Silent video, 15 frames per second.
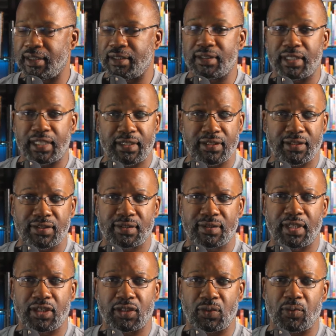links
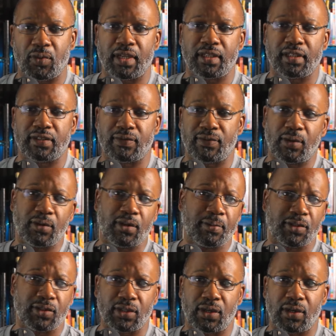as well as phone
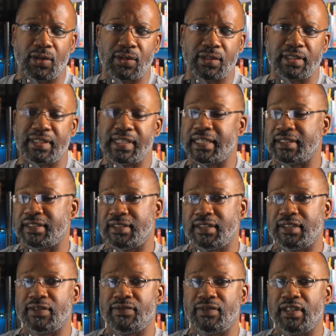numbers to call to check to
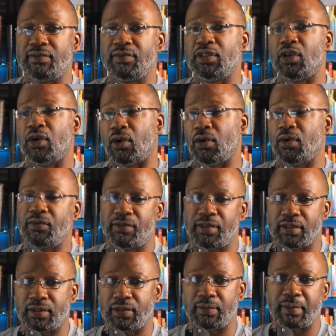see if even your own
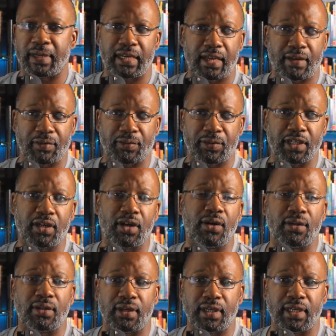vehicle might have a
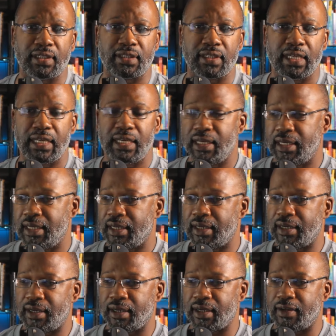recall on it.
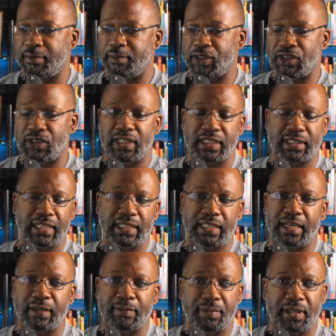Be sure to hit that
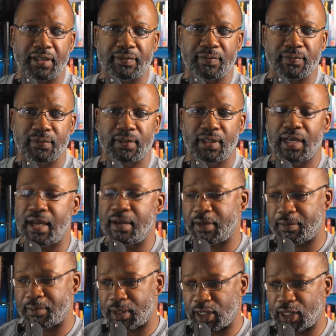like button,
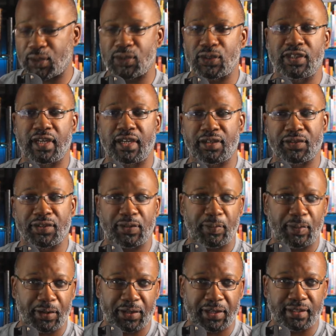comment below, share your
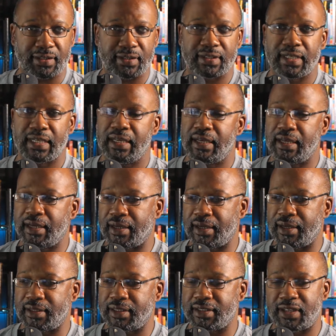experience.
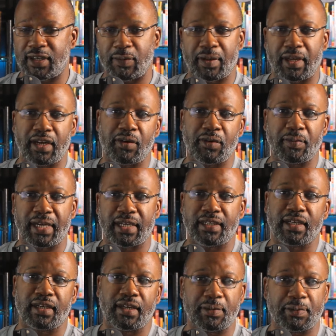Let's help out everybody
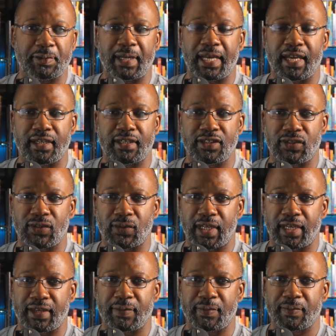that comes behind us,
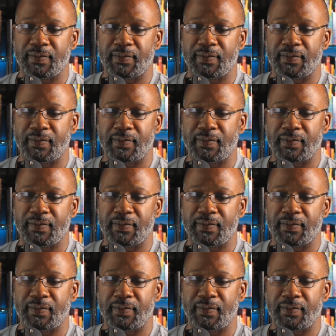okay?